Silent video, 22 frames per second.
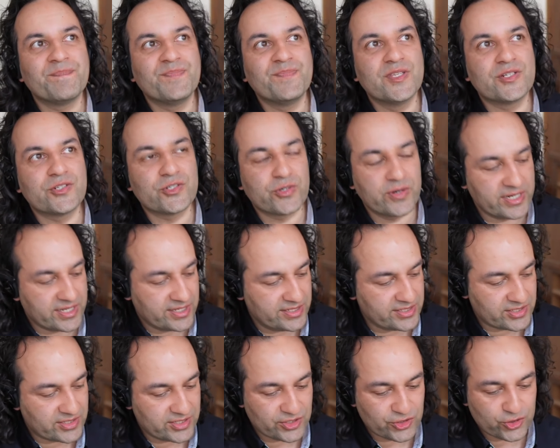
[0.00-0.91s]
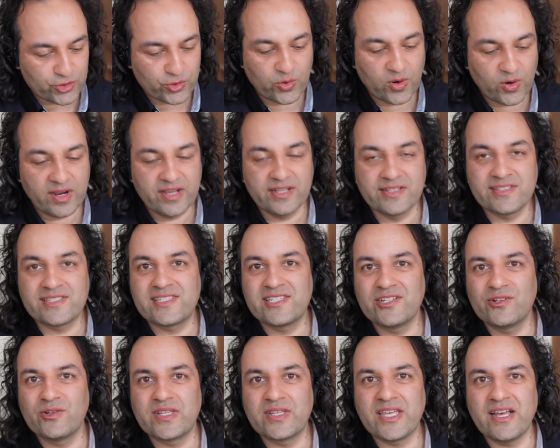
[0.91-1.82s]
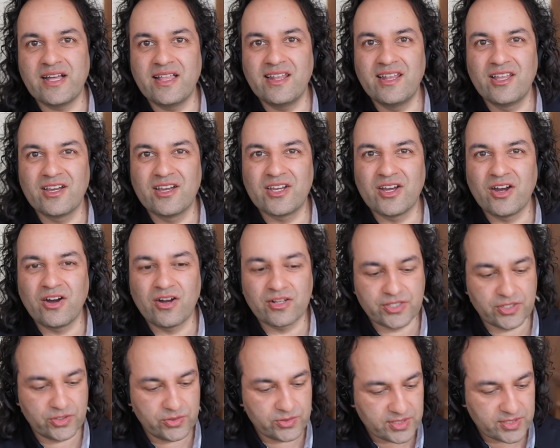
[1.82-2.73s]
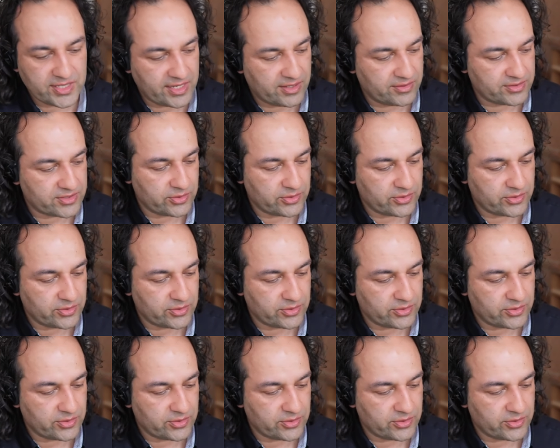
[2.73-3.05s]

The trick is to try and still get a legato sound,